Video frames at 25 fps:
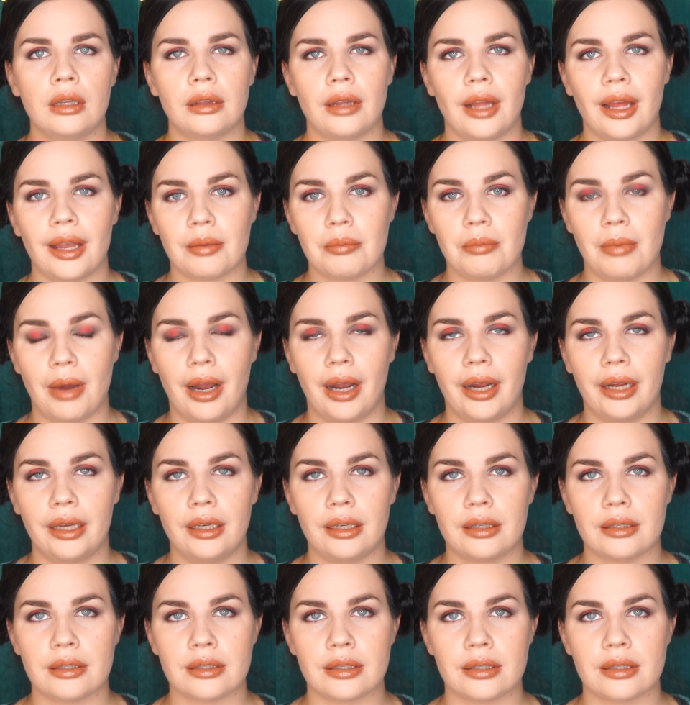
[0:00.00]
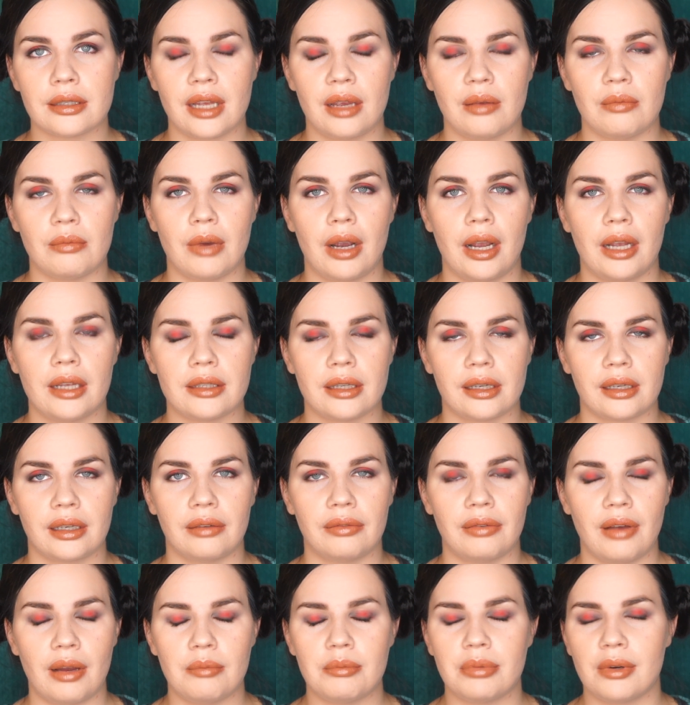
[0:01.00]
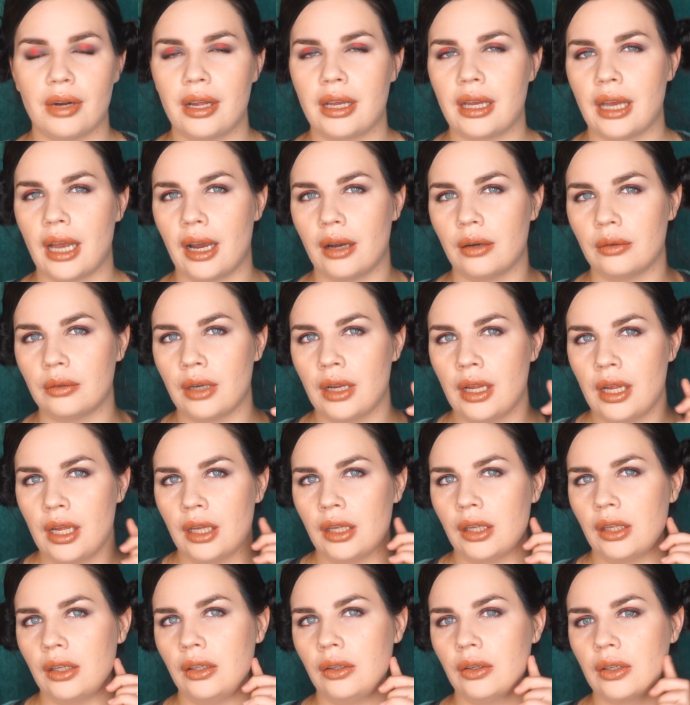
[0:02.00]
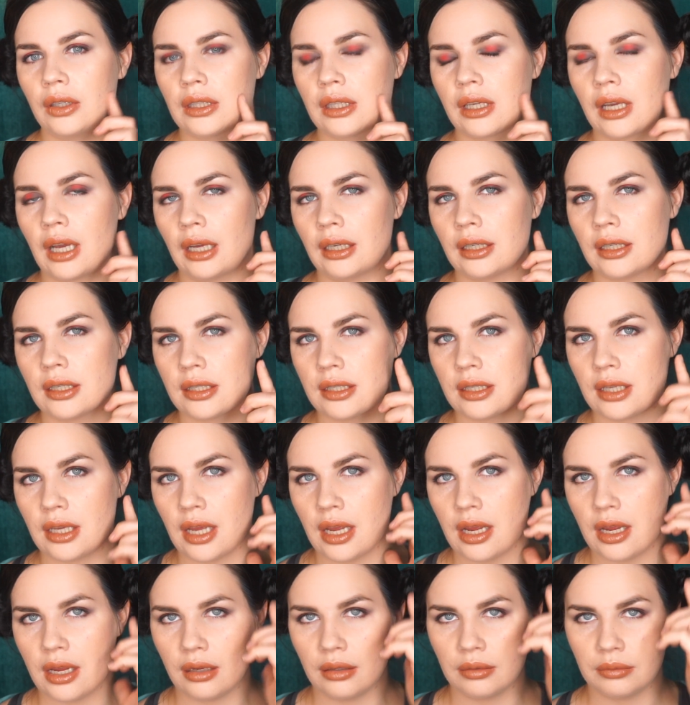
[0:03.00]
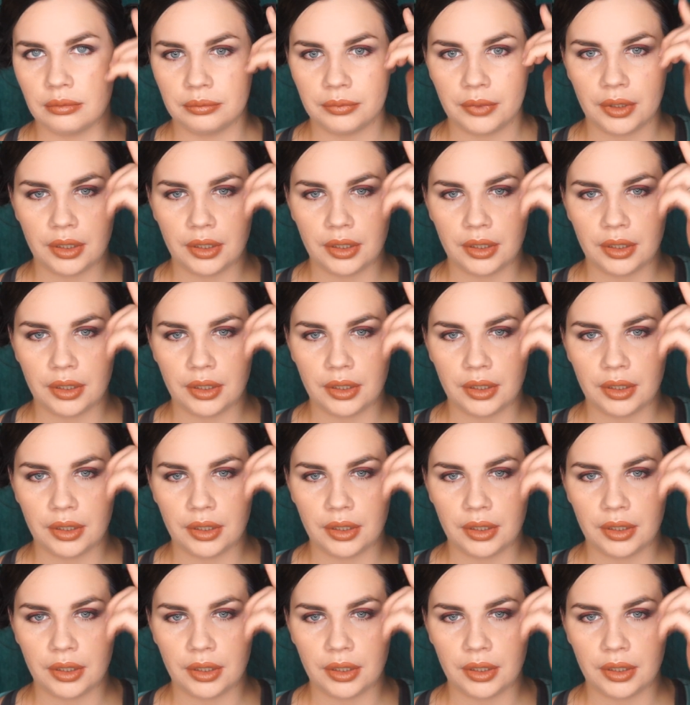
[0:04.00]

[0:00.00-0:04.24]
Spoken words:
Like mine, it's the same way. Like if I break out, you can kind of see,